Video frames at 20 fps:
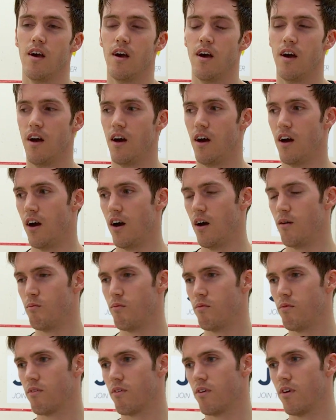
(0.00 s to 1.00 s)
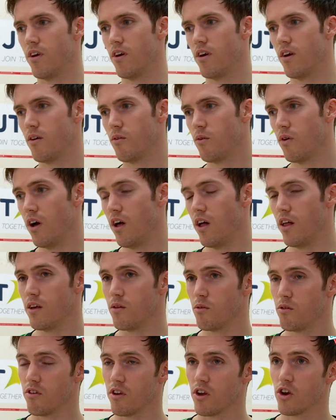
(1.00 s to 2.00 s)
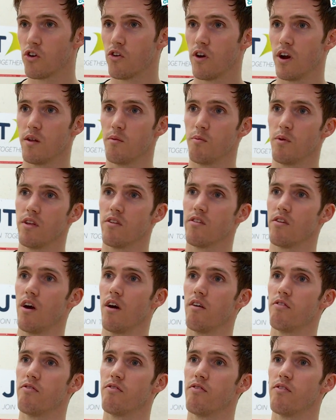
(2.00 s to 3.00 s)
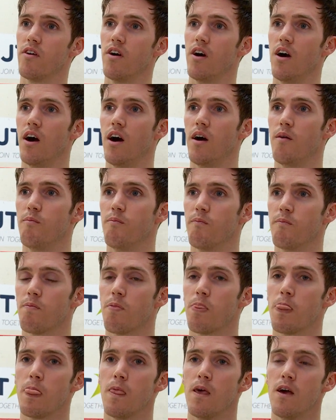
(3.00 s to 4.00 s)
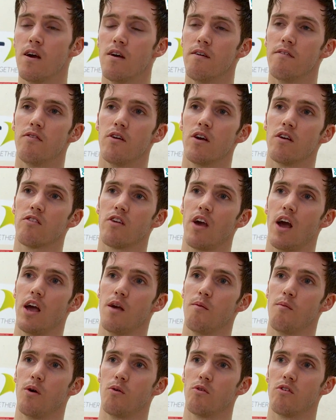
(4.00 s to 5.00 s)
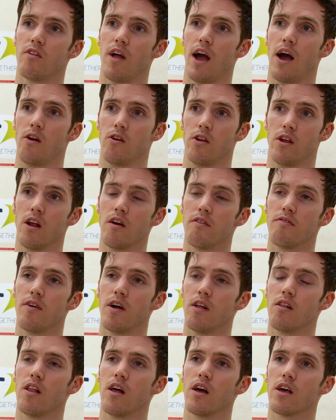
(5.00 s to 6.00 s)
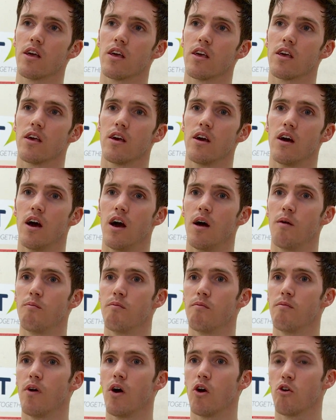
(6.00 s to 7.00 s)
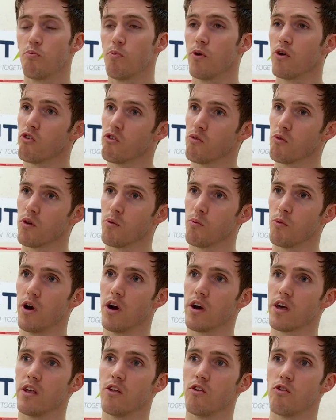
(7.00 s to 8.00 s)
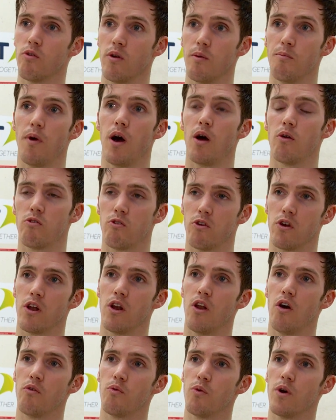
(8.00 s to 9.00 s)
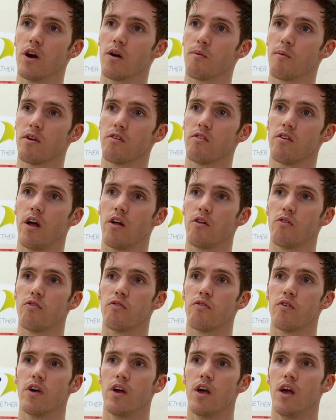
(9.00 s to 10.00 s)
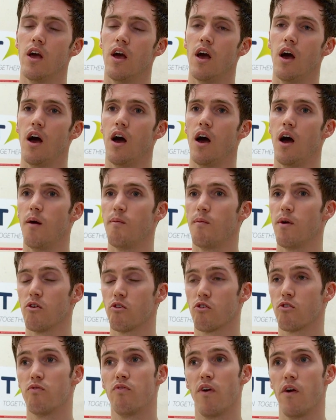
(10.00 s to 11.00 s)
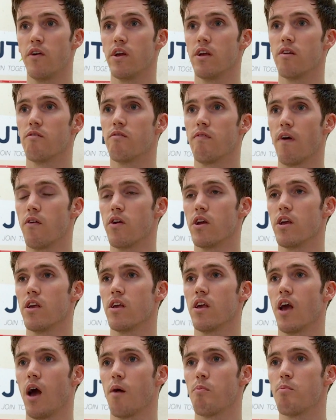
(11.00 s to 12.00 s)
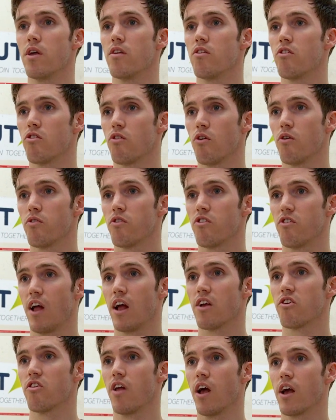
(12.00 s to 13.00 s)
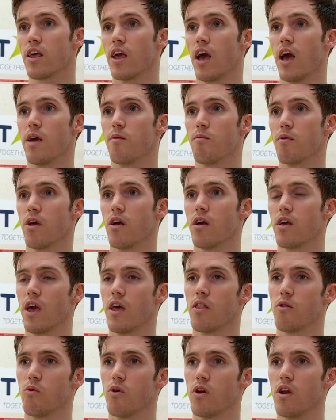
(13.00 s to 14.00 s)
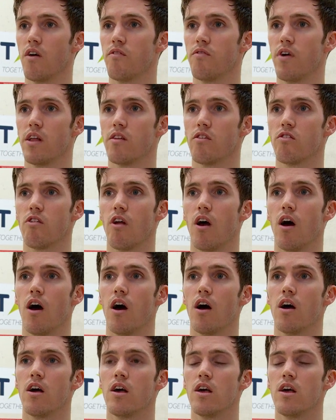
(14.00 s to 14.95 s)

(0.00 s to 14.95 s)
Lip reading: Well, it was incredibly tough. First game I was down and I felt like I was putting some good work into him, but I was doing a lot of work myself. I was very, very happy to sort of snatch that game and get the 1-love head start.